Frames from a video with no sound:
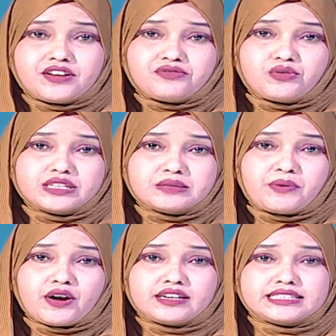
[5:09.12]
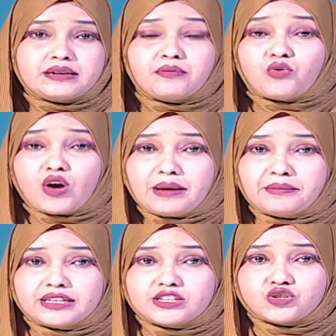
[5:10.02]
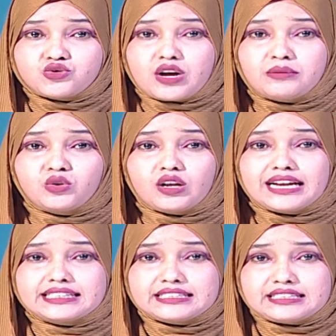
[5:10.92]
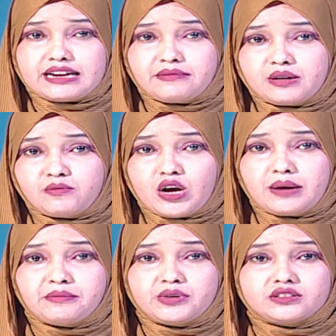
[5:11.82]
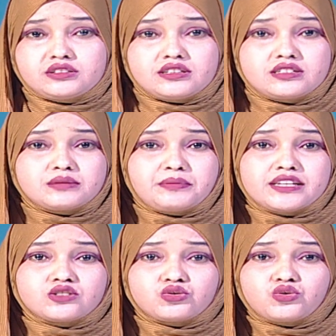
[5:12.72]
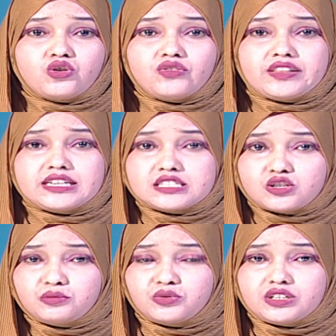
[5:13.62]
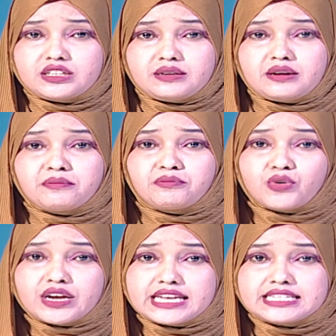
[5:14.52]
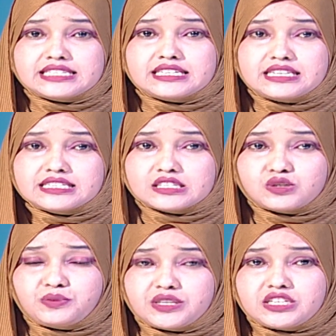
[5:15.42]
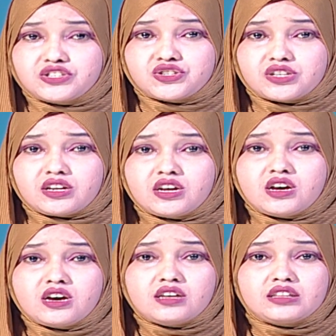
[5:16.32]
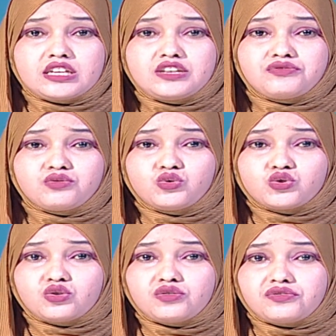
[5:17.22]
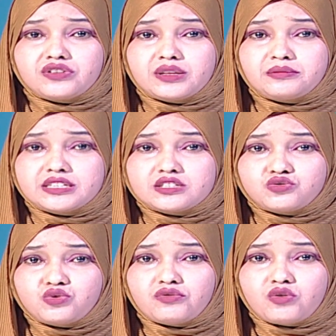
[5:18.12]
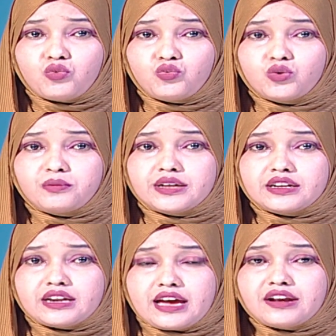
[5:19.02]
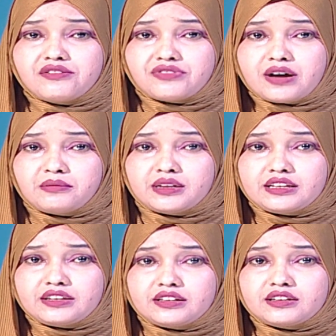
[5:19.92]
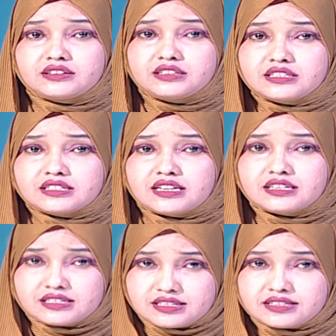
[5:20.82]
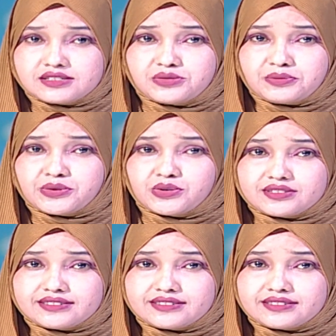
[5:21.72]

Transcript: For his part, the Prime Minister Abdelkader Kamel Mohamed Spencer on the ceremony and praised in his speech the effort of the Ministry of Women and Family. Details in this report.